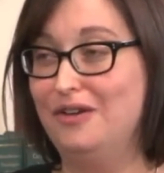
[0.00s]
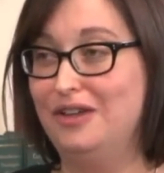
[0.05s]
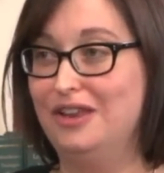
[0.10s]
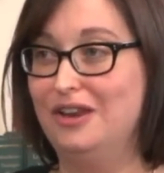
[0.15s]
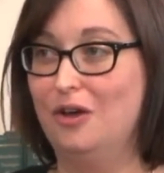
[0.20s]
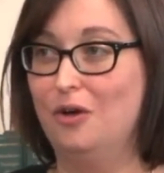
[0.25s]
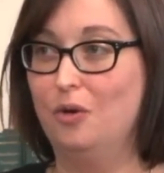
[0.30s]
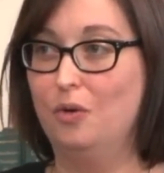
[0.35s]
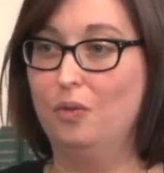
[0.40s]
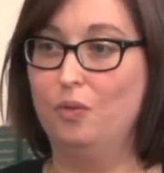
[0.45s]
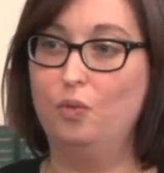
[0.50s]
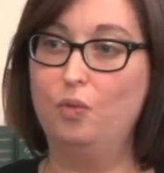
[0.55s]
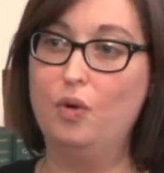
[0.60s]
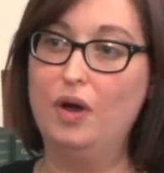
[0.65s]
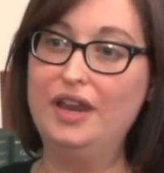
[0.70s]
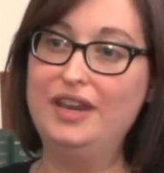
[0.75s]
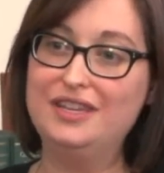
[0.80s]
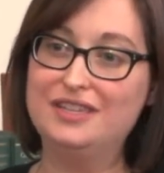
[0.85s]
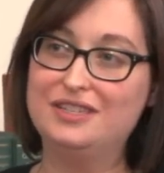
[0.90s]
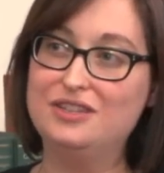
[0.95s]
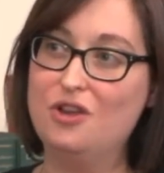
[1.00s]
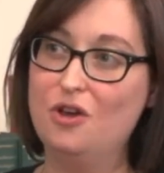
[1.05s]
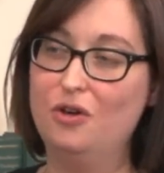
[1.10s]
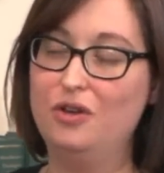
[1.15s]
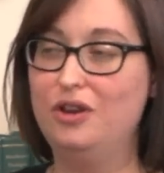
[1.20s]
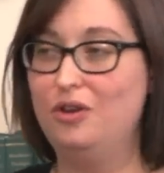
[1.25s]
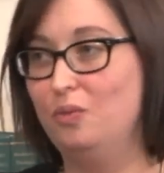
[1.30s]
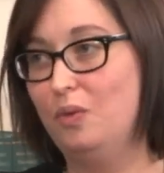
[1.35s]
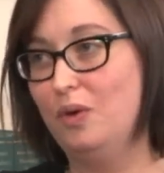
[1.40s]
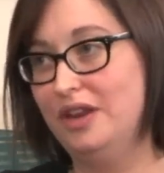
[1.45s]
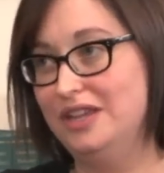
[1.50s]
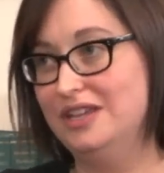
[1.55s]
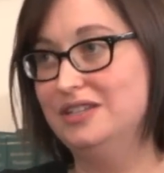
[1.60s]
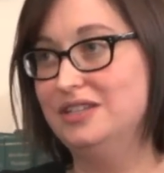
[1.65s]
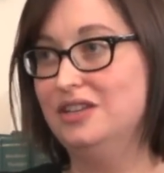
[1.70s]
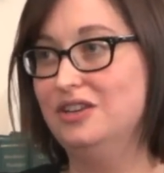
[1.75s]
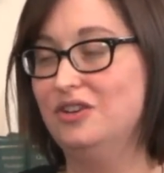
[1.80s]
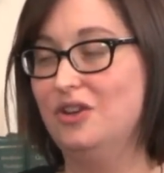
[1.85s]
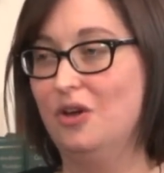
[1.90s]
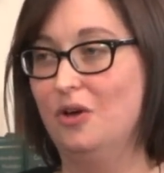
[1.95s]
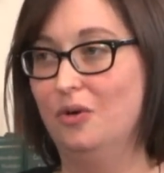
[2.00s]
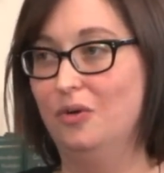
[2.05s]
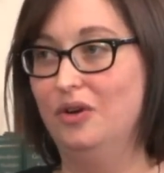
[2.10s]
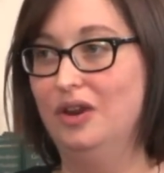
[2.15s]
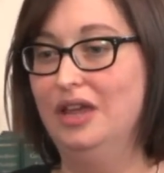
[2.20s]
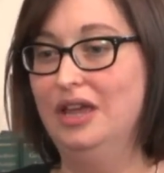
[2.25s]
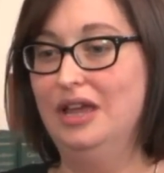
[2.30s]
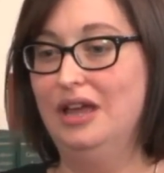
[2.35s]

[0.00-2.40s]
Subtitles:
What is known and what isn't known.